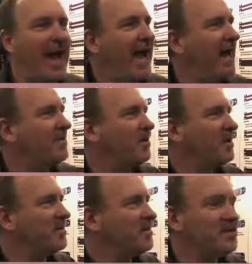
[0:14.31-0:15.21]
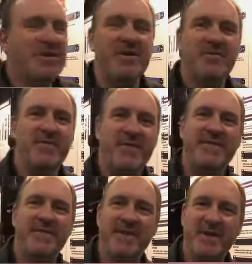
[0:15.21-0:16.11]
And what I'm going to show you
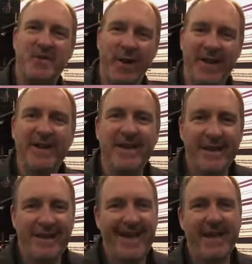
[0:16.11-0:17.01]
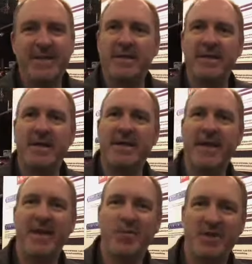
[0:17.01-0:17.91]
very, very quickly is the Cedar
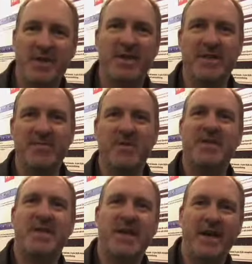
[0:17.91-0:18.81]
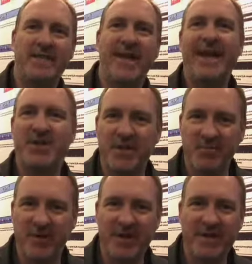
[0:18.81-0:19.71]
Cambridge system, which is our flagship
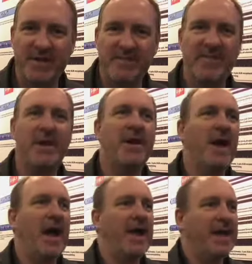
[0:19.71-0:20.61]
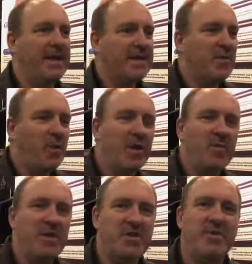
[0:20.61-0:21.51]
product. Uh, it's the one
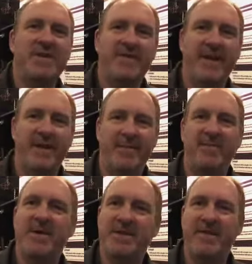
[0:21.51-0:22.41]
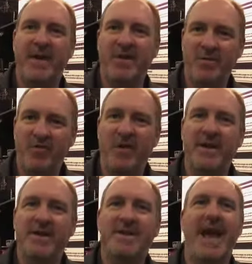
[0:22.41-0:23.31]
on which we develop most of our new
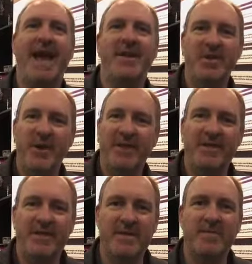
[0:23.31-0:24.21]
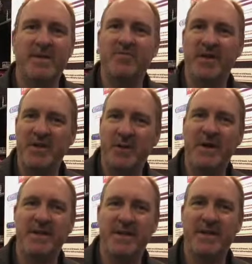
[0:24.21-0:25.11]
products and new algorithms and bring new
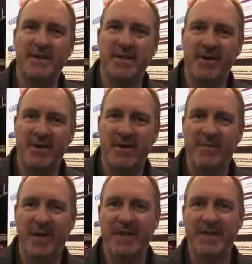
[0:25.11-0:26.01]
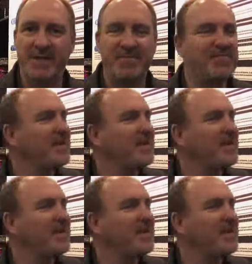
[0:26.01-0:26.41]
ideas to the marketplace.